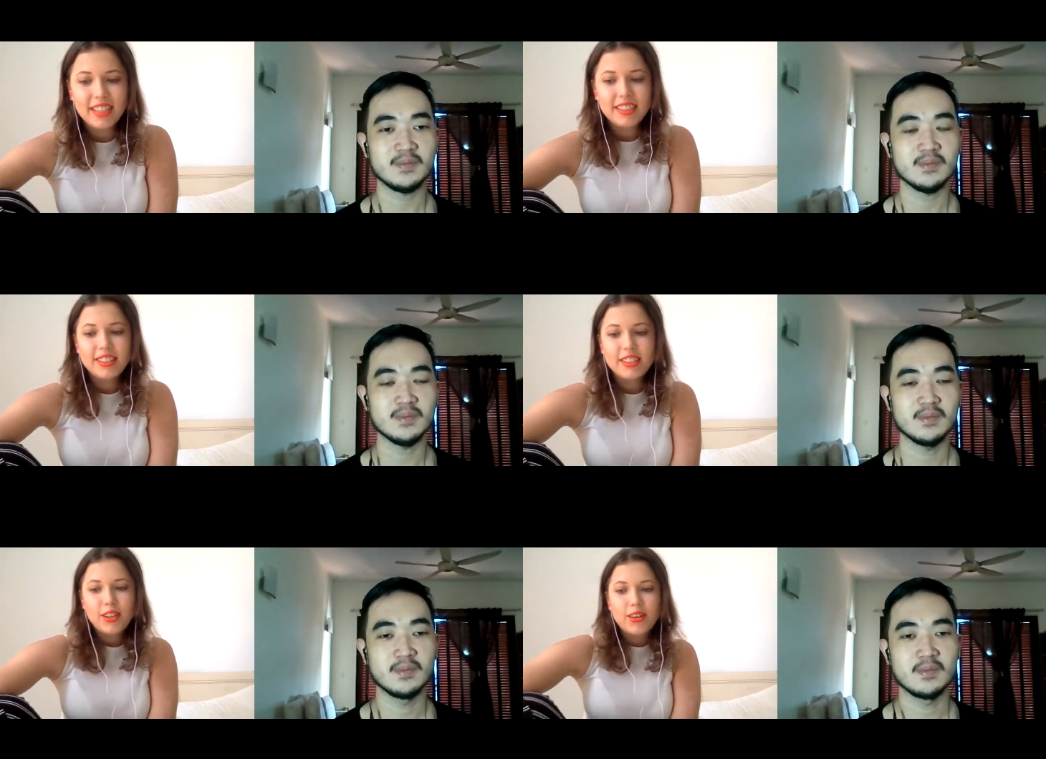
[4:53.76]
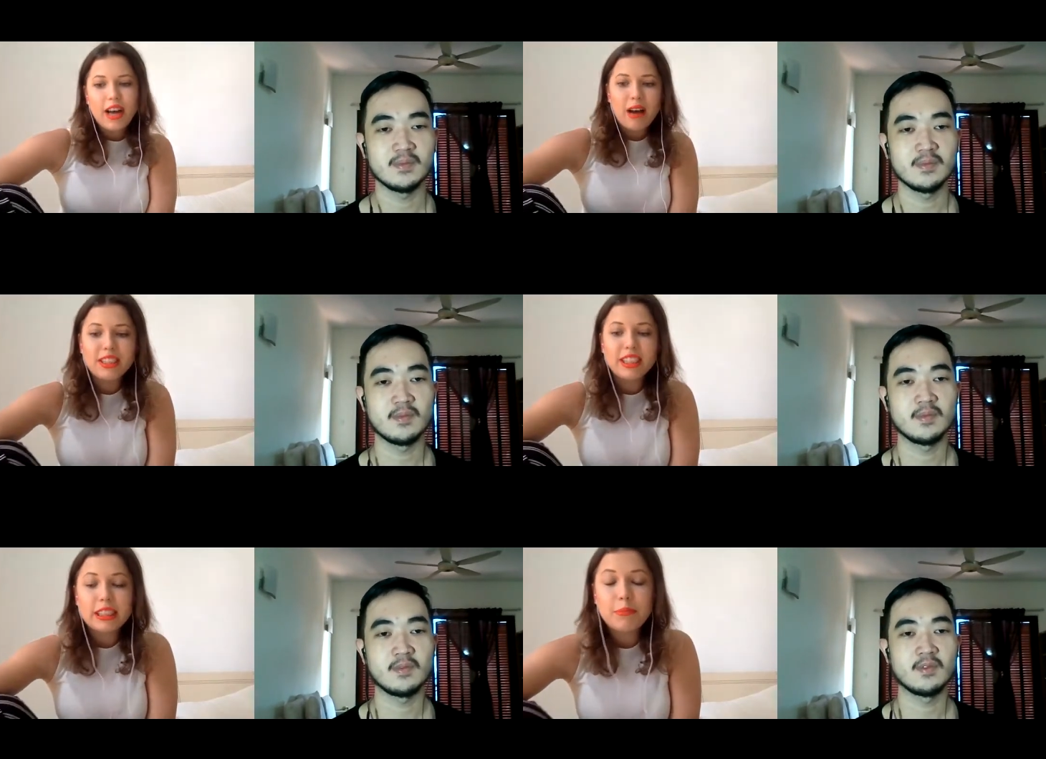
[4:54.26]
Speaker 1: So I was
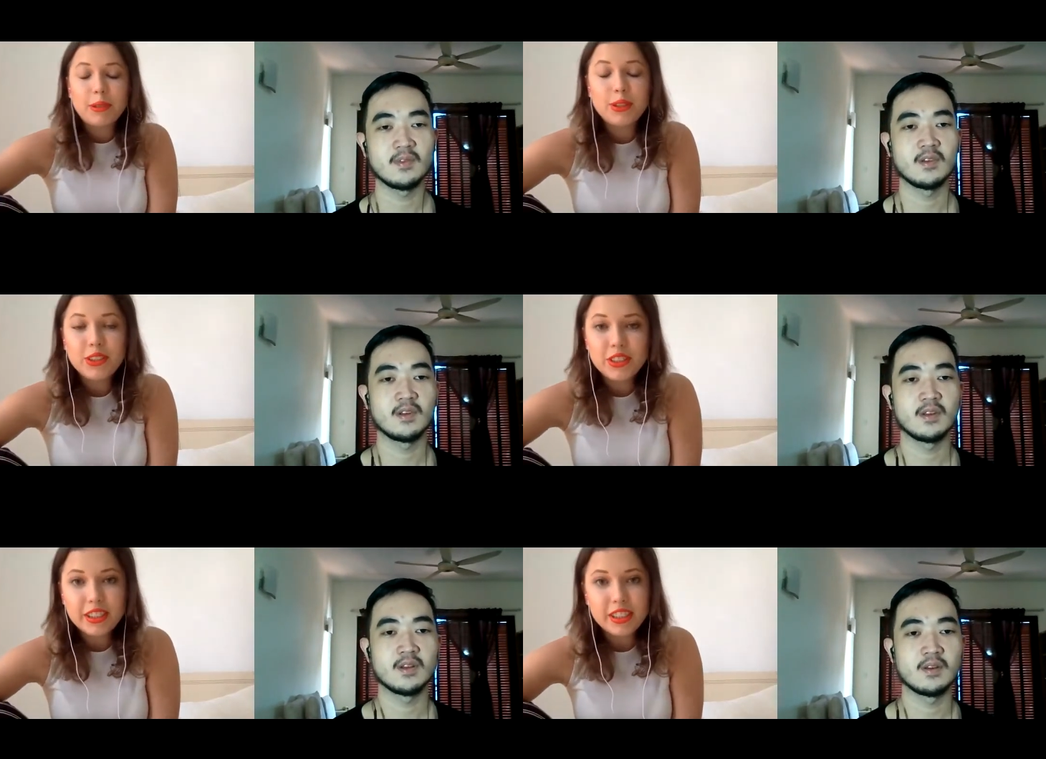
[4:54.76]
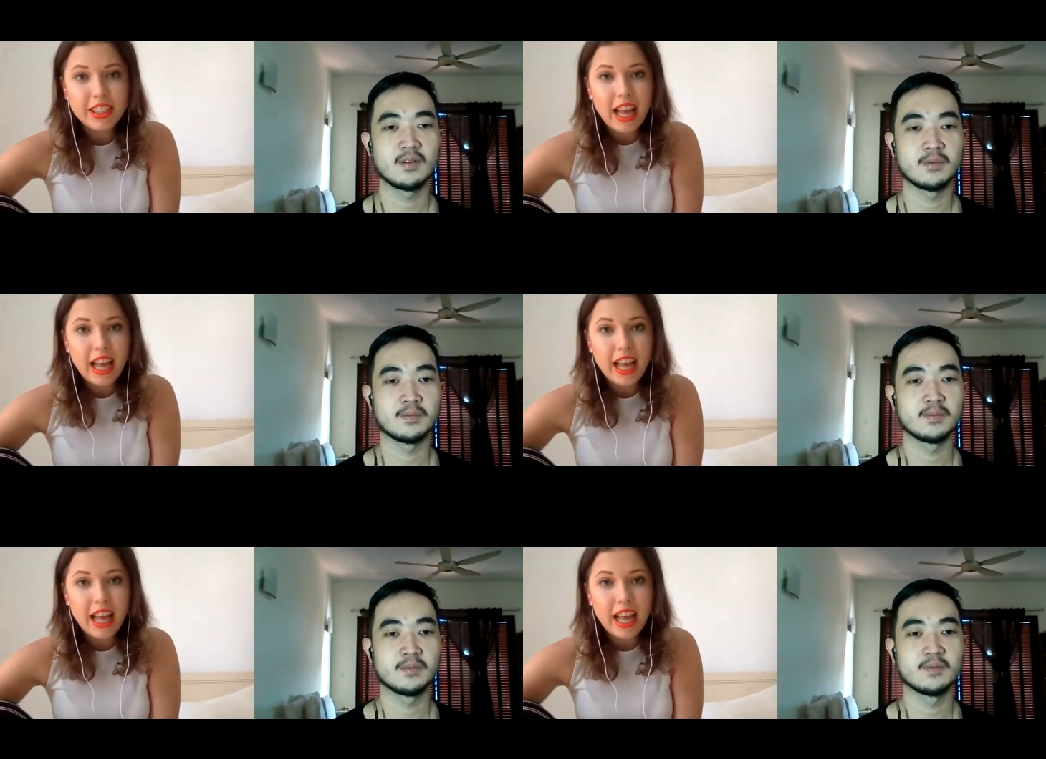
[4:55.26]
exposed to
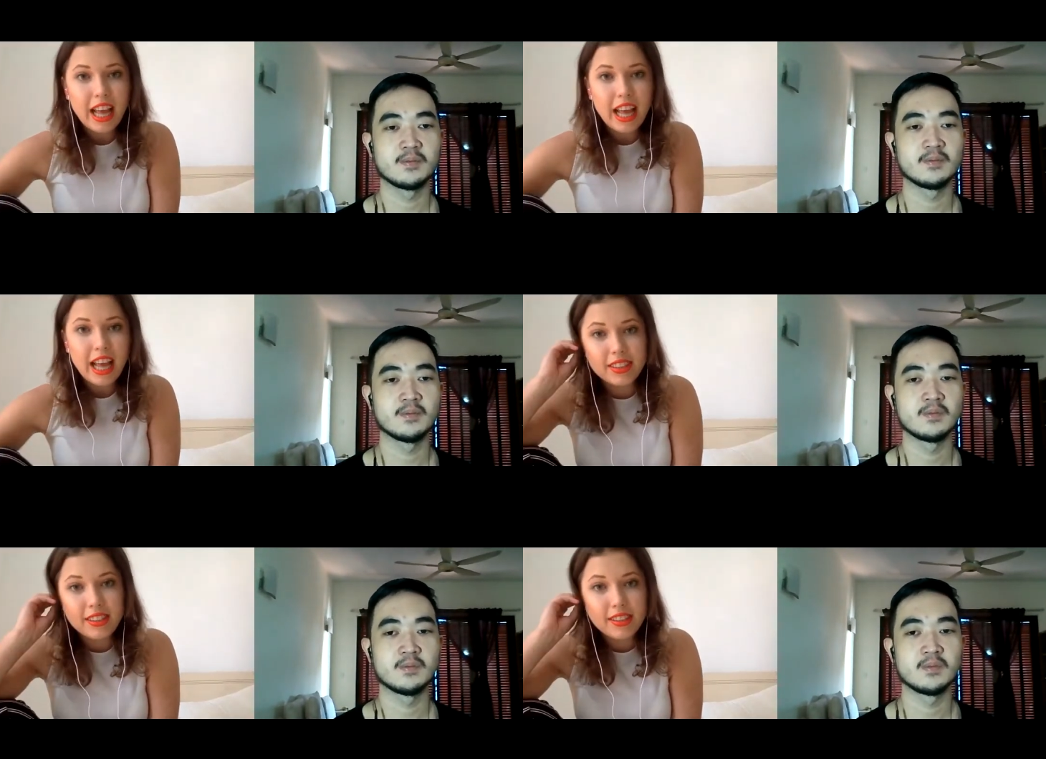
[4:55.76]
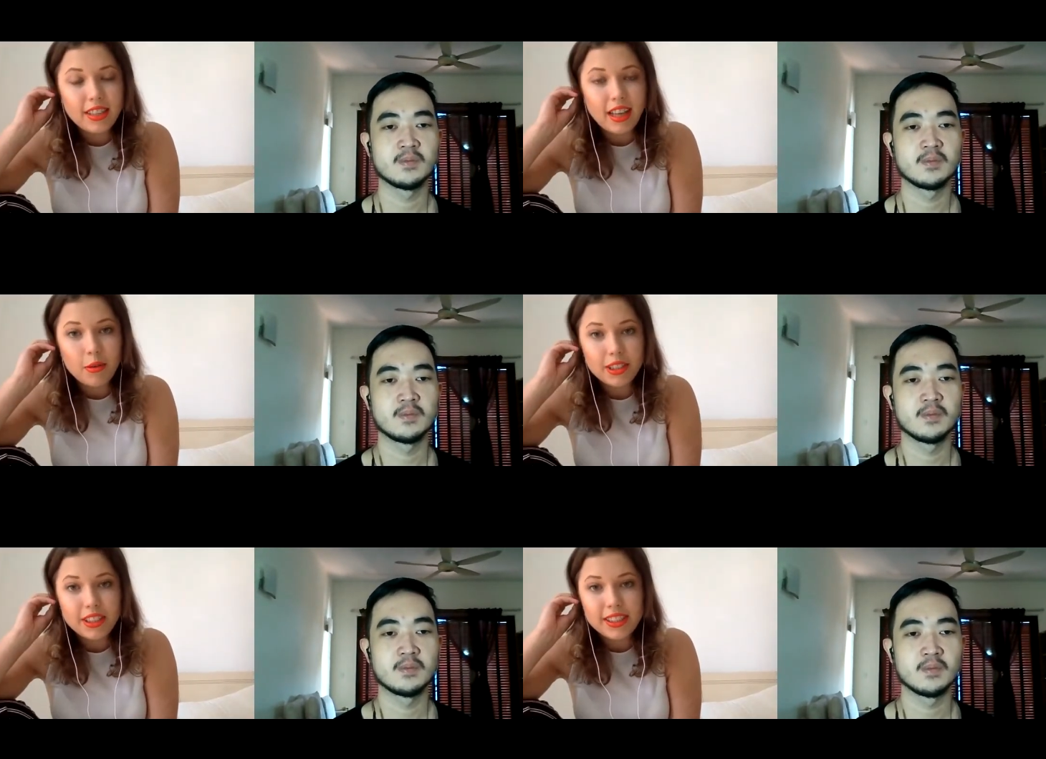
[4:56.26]
international experience since
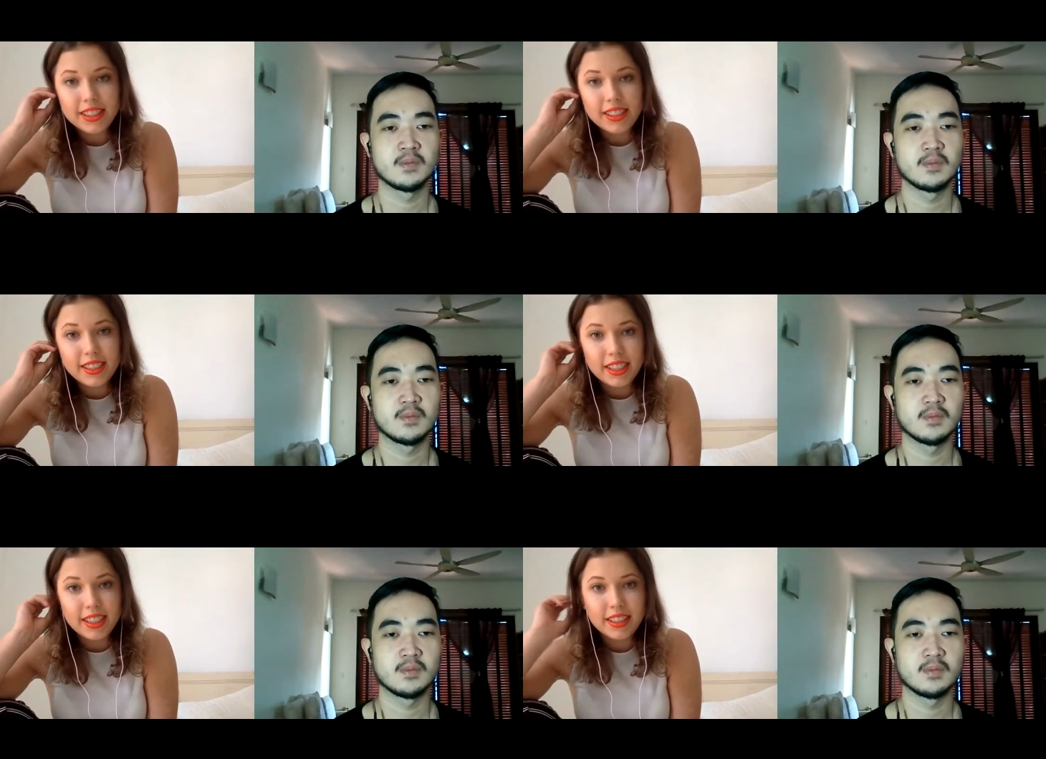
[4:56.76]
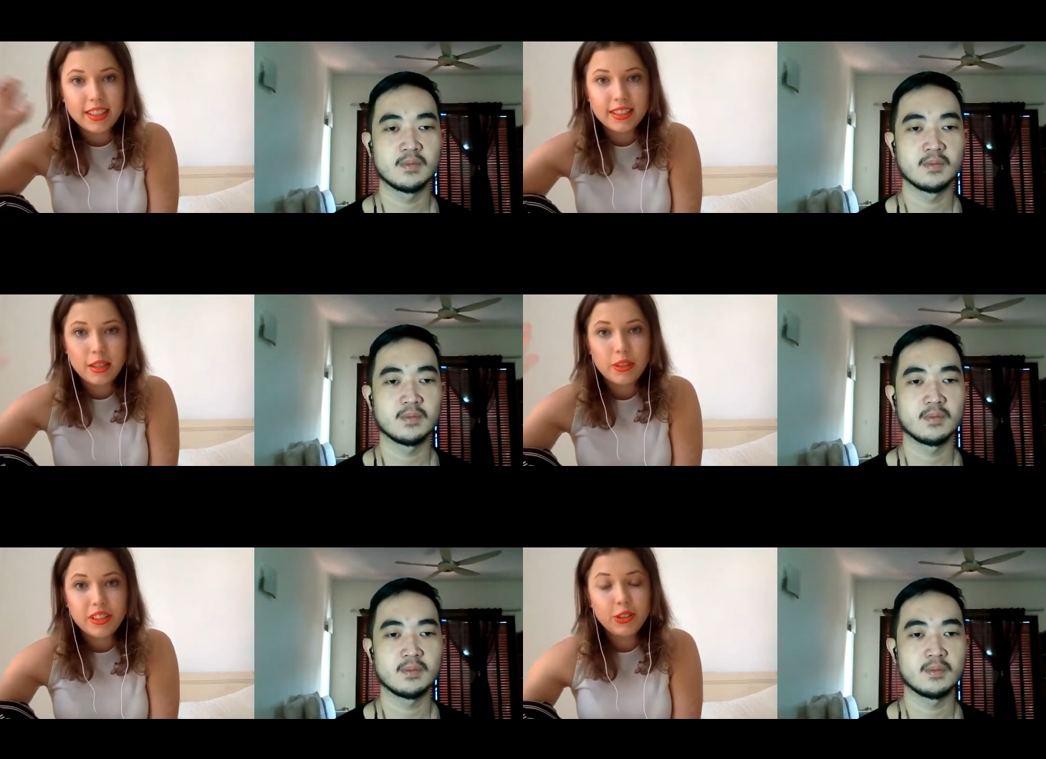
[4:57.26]
I was 16 because
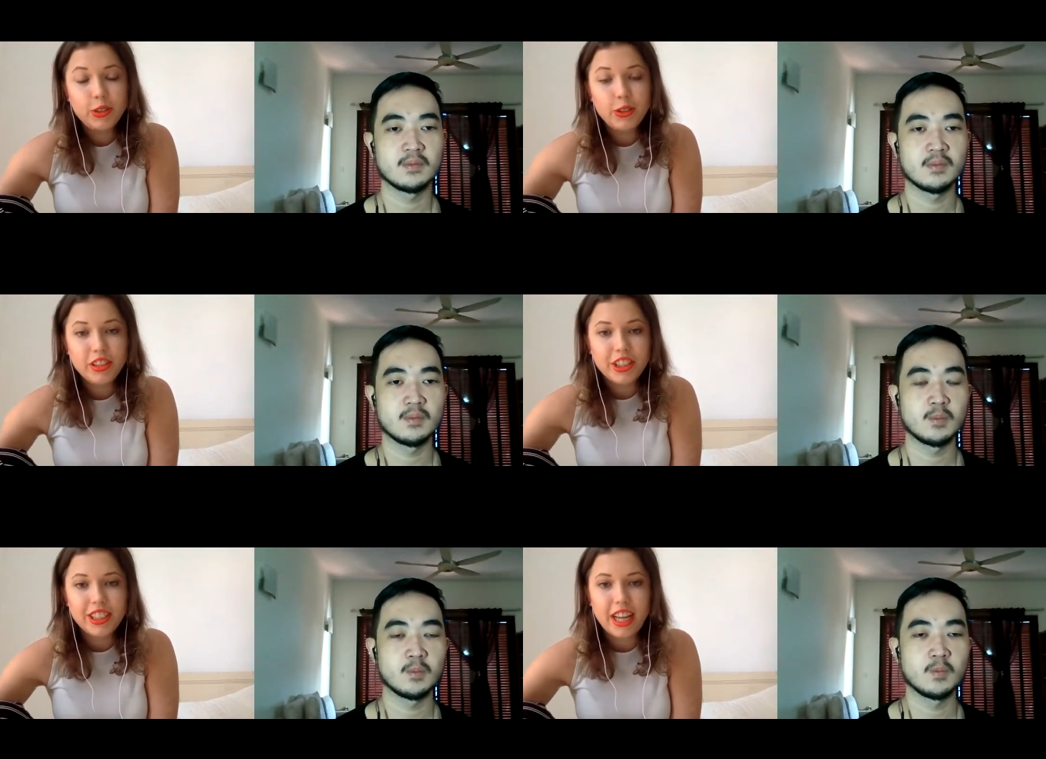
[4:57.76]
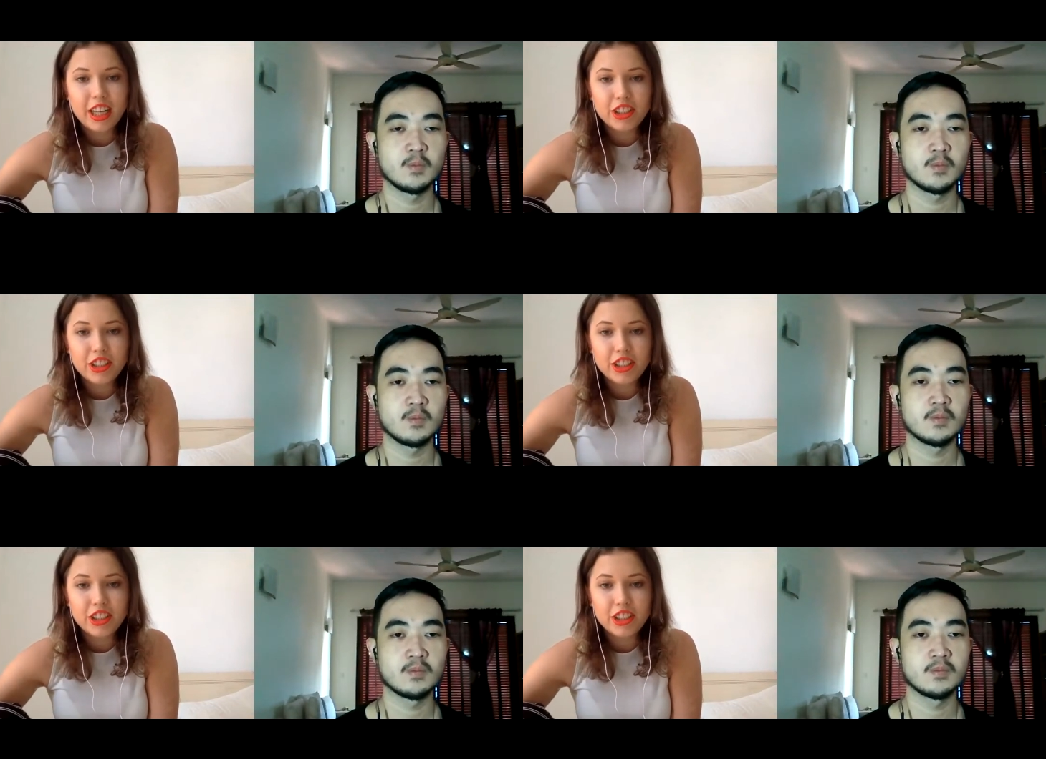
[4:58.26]
I went to
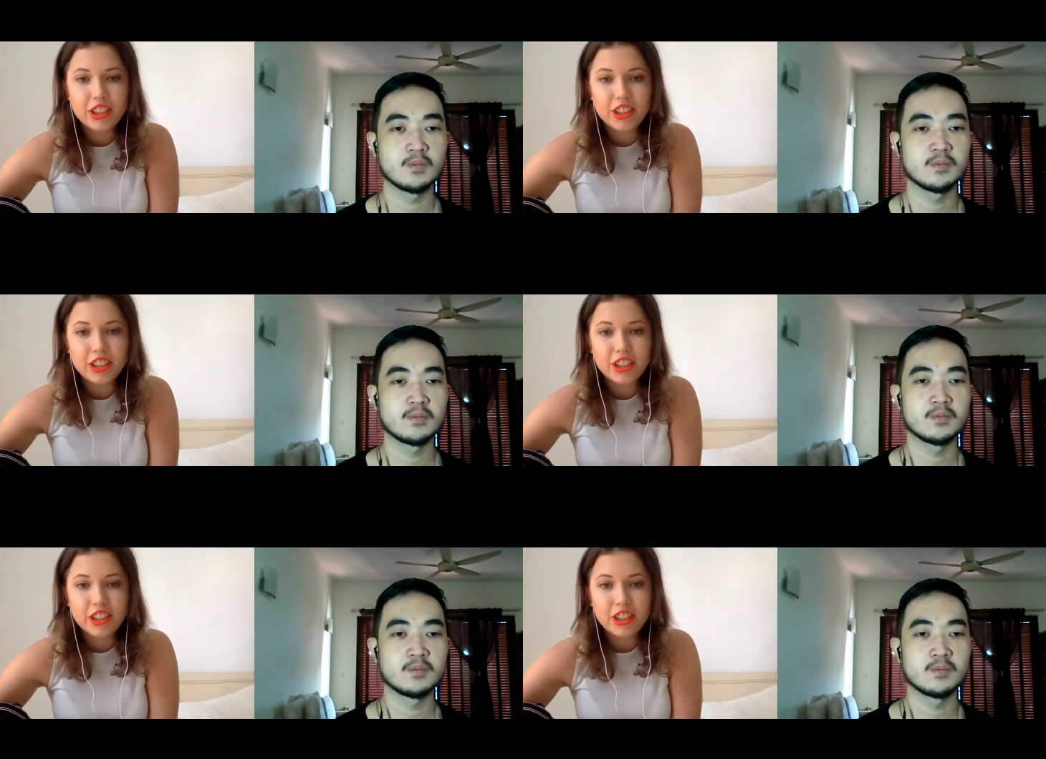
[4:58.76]
international school.